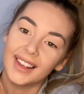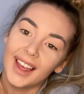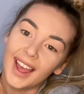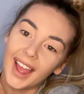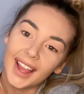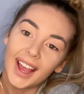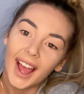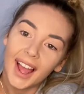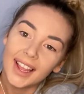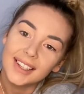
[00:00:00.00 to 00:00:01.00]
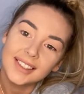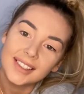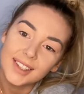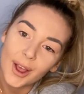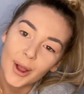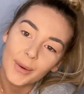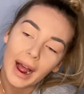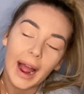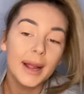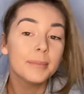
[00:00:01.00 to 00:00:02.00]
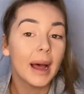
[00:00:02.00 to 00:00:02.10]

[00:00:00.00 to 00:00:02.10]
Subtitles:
Hey guys, so I'm